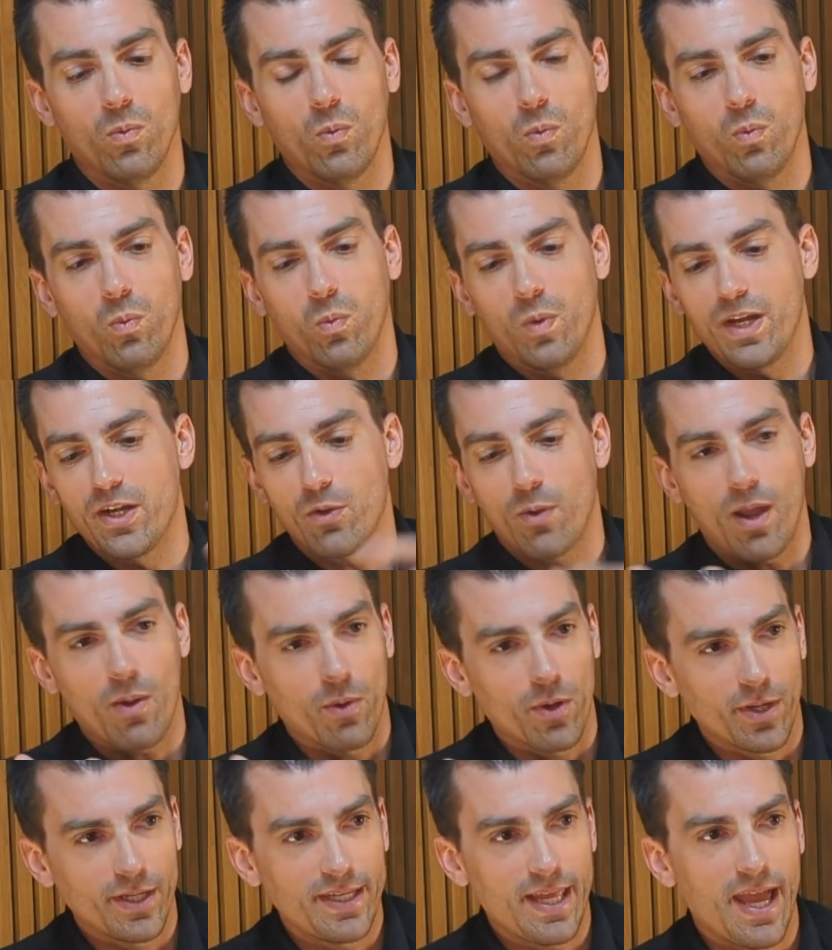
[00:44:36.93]
when do I
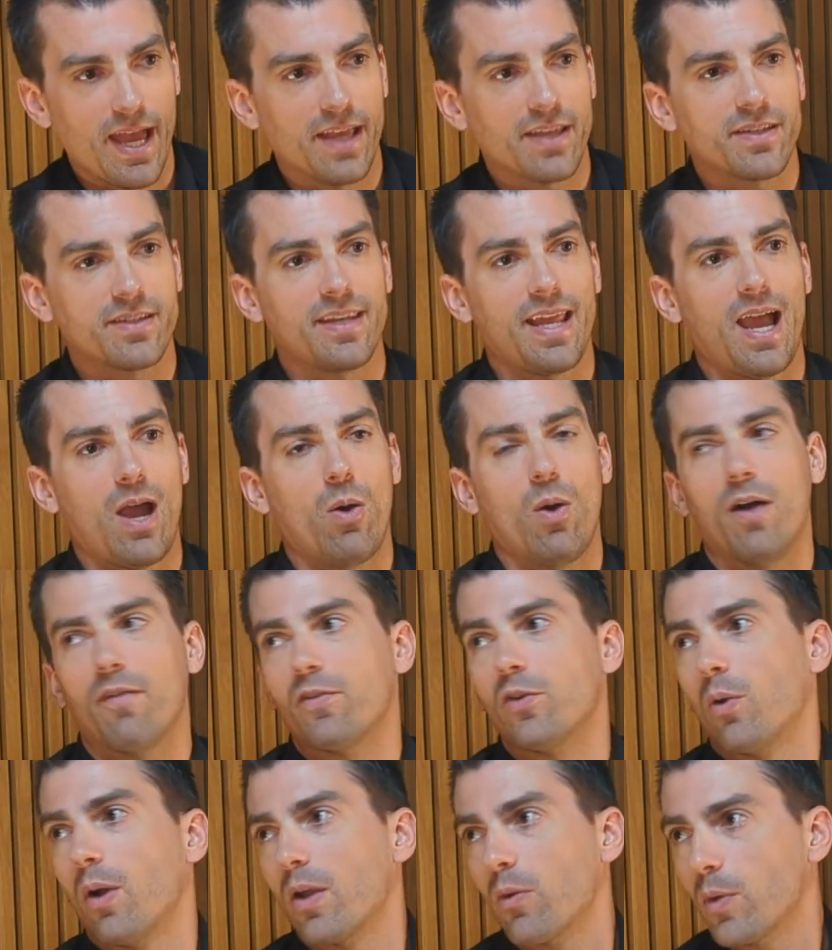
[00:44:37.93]
want to test? How
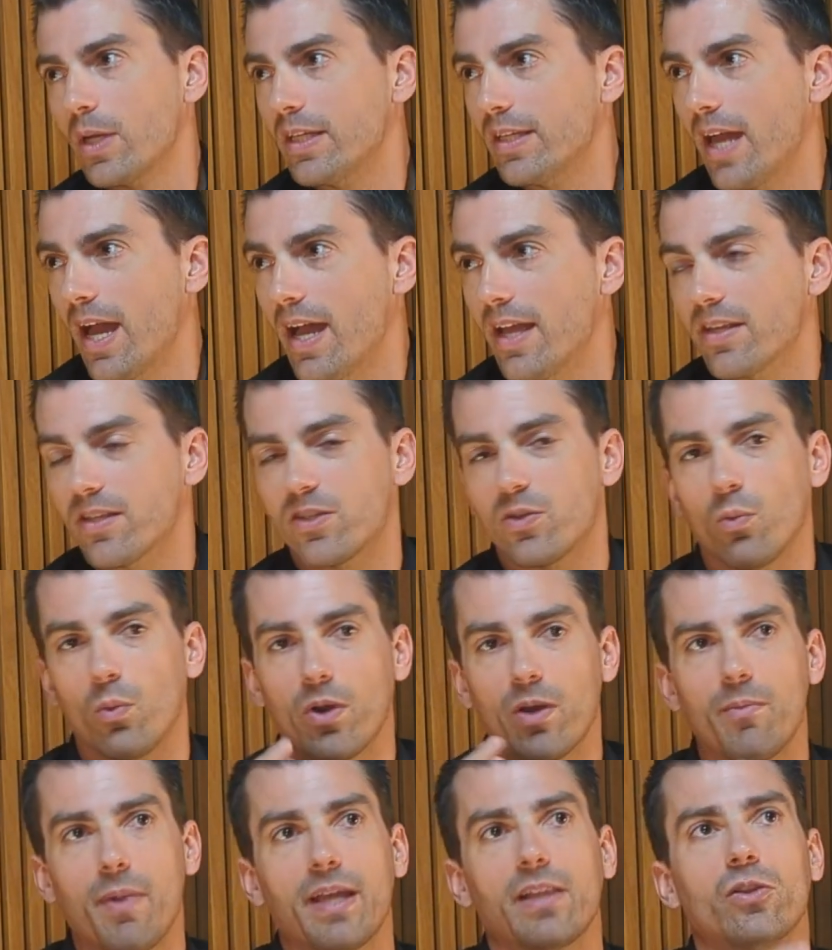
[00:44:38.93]
often do I retest?
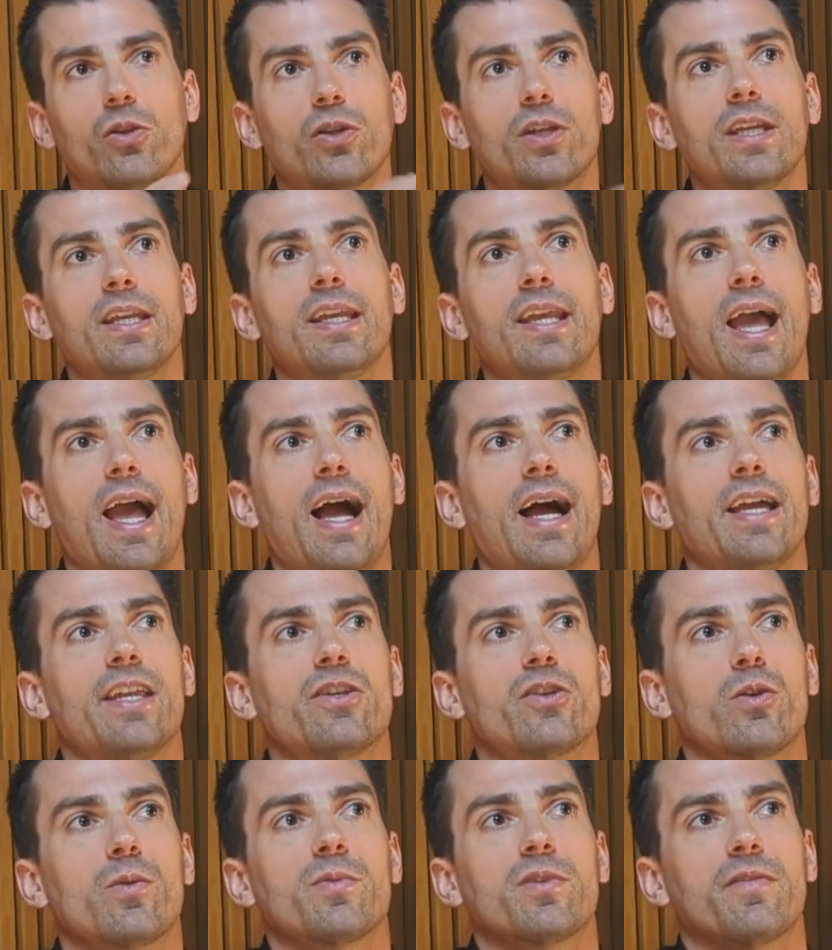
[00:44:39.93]
What am I looking at
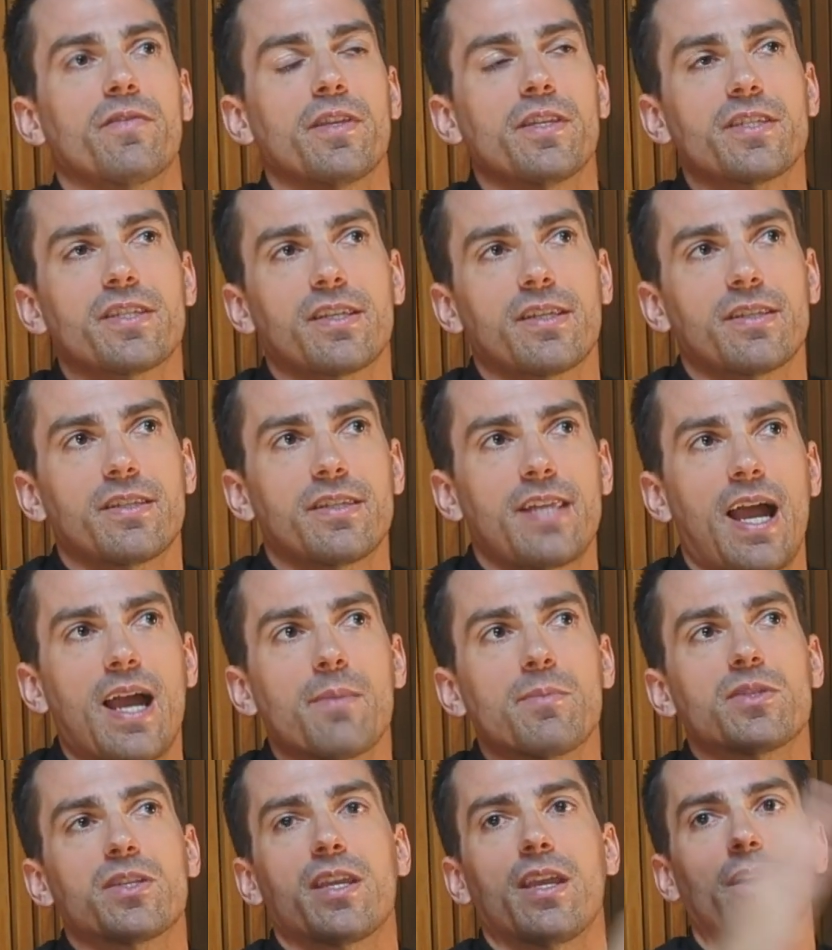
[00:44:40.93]
in terms of this
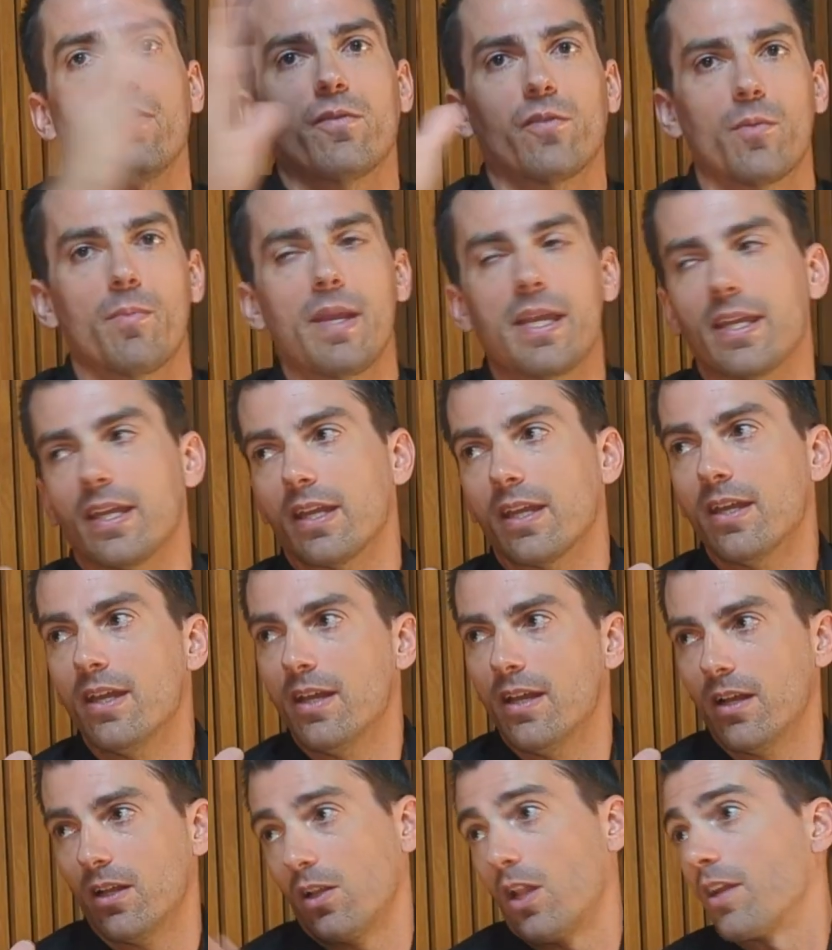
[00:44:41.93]
time scale for making
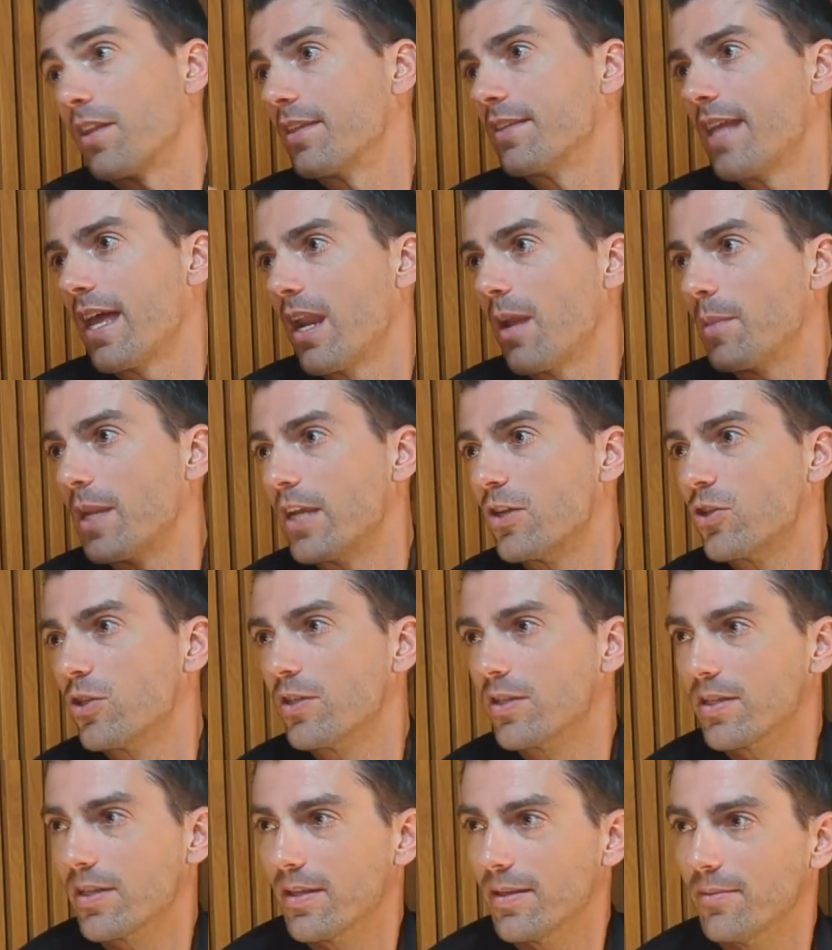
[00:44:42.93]
a lot of these
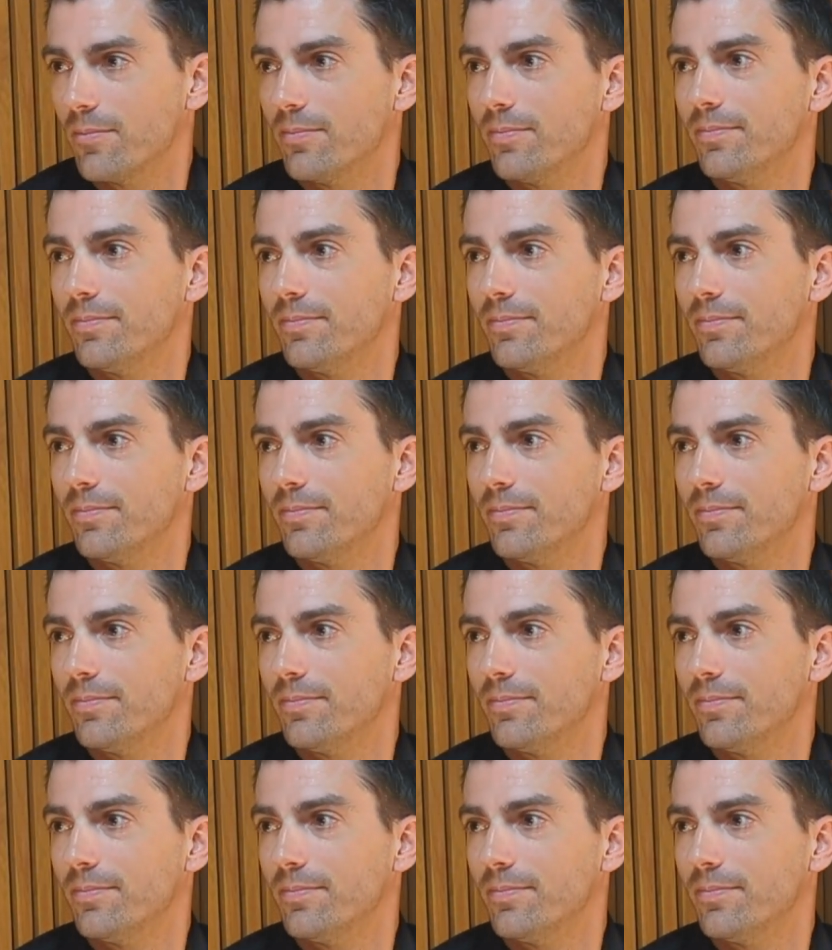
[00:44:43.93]
adaptations?